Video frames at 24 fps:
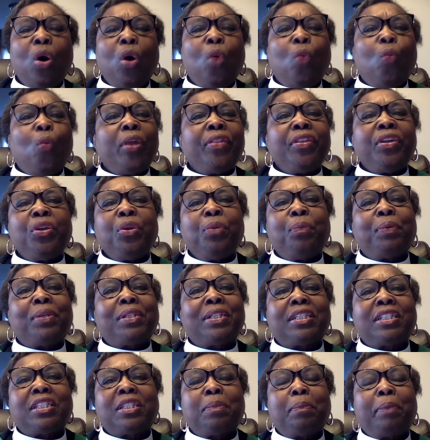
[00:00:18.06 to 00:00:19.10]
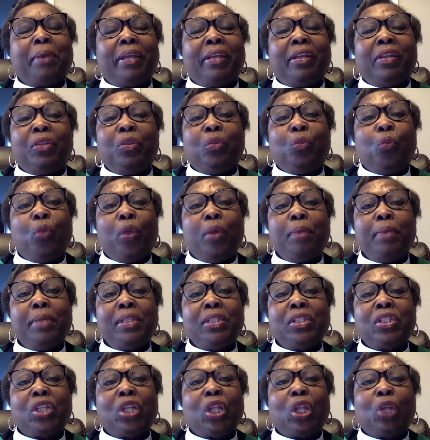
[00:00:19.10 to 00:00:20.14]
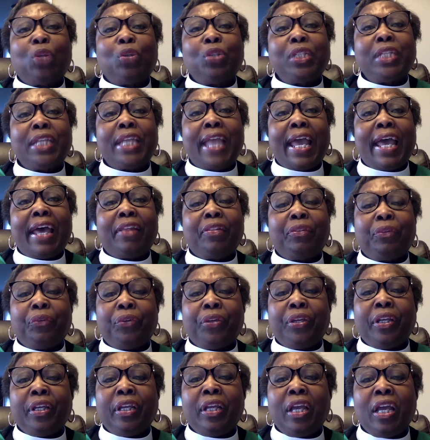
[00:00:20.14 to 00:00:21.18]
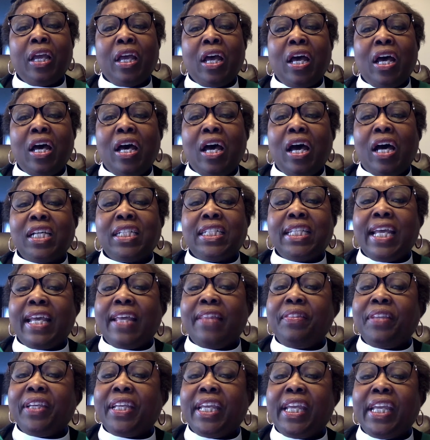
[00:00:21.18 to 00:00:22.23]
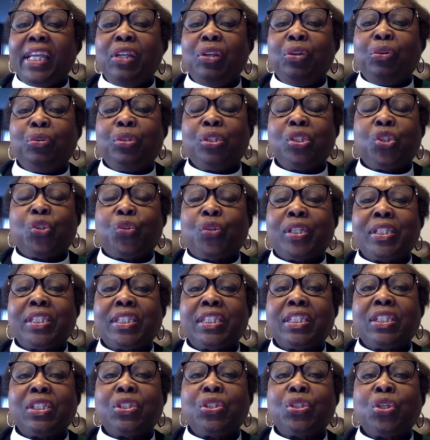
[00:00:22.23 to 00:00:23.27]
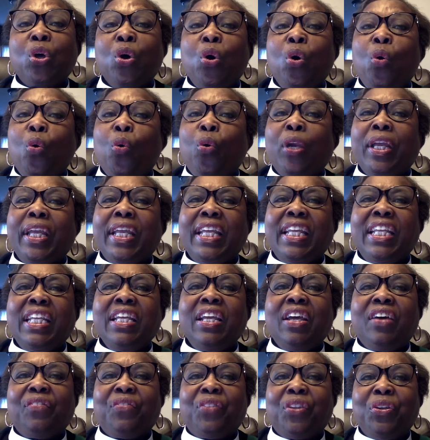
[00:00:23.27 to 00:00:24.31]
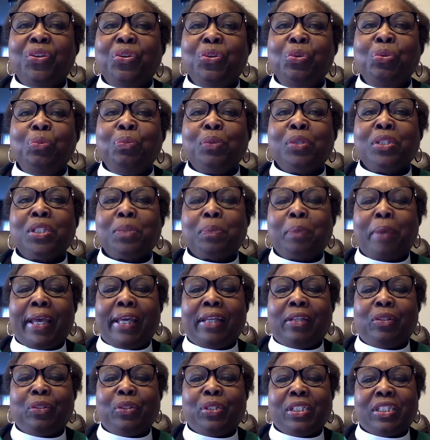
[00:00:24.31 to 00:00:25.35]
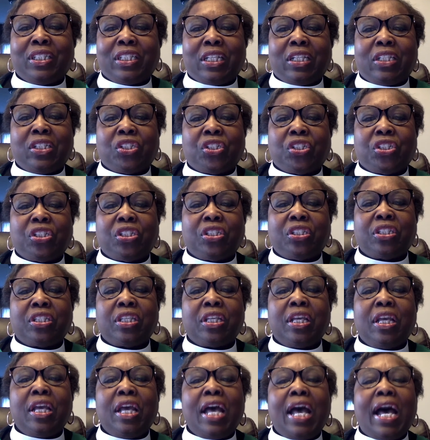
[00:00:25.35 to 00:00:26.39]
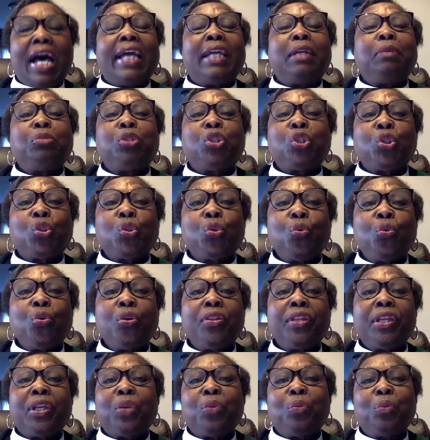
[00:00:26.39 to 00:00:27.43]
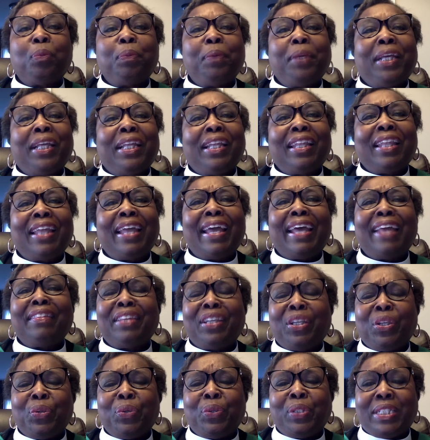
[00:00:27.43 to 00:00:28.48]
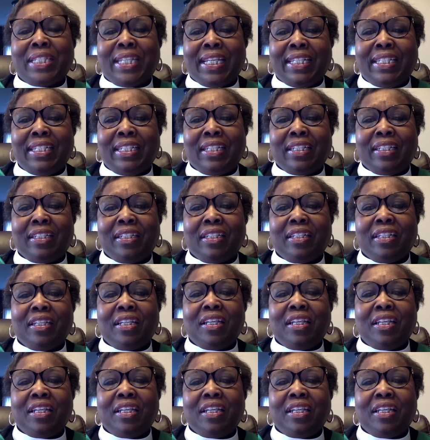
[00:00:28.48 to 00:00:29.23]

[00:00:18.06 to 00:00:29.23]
Whether you participate in the Women's Clergy Gathering, attend the keynote addresses, or any of the numerous panel discussions, I am sure that you will be glad that you attended.